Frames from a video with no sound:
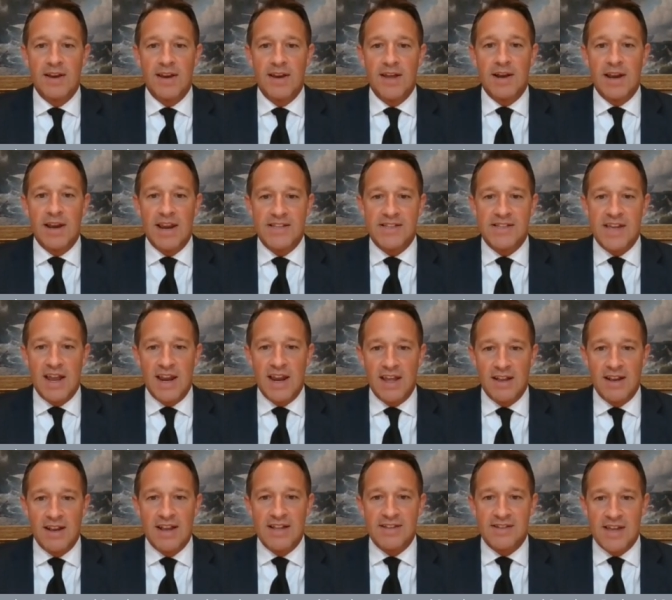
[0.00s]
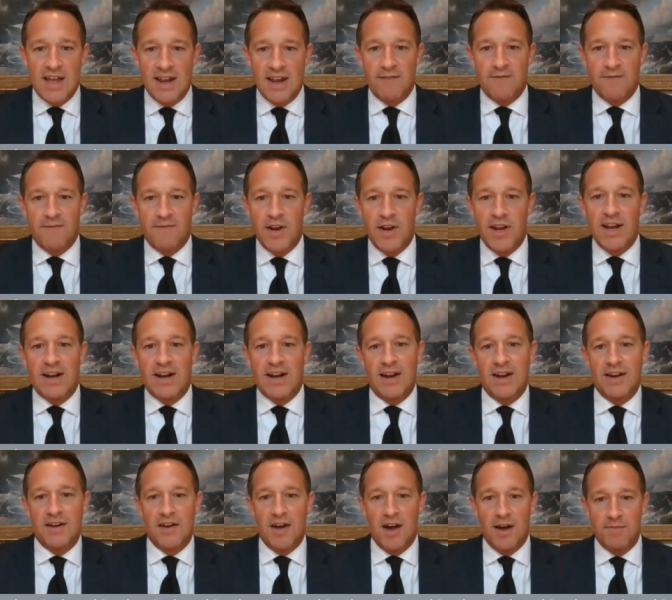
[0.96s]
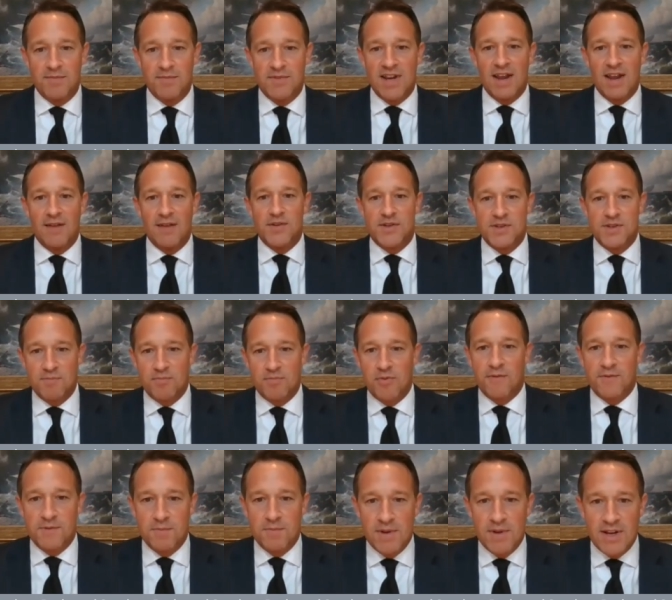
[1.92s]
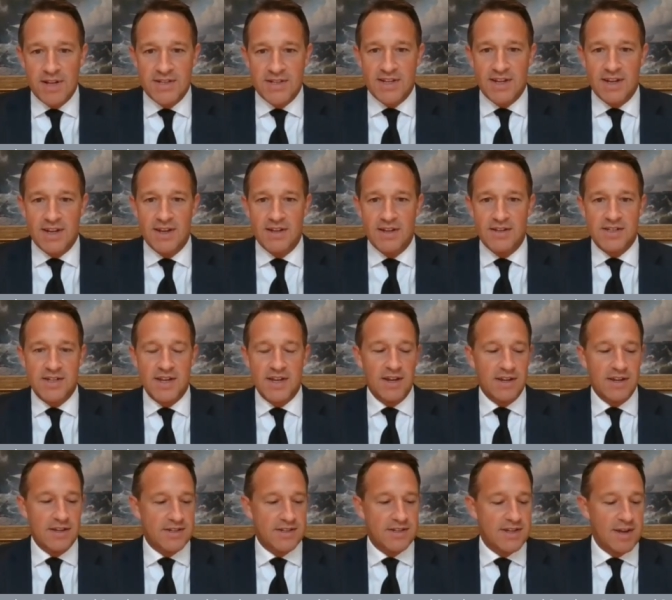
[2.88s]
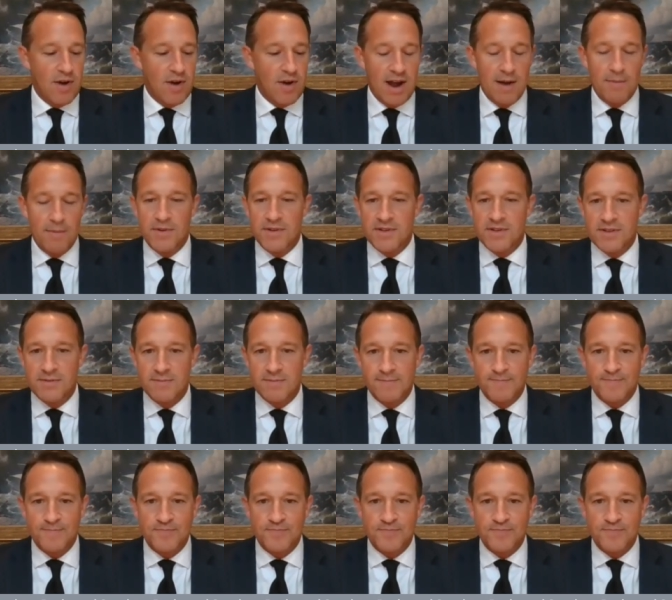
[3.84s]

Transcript: let's get it fully cleaned up, deliver some profitability, and see what happens.